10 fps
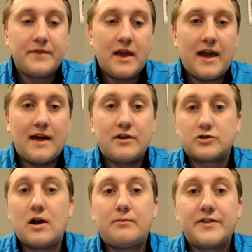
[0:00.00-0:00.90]
and they're
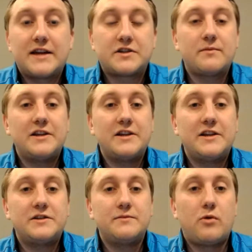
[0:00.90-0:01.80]
trying to put the
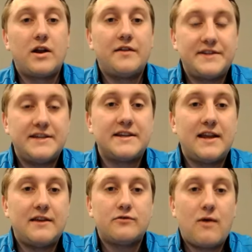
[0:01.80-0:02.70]
exclamation point on the season
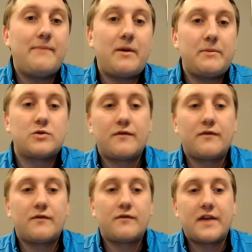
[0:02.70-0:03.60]
and grab that Big
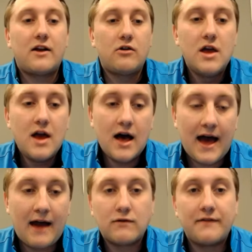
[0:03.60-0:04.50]
12 title uh,
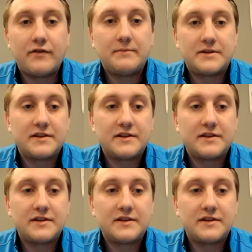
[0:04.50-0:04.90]
outright for them.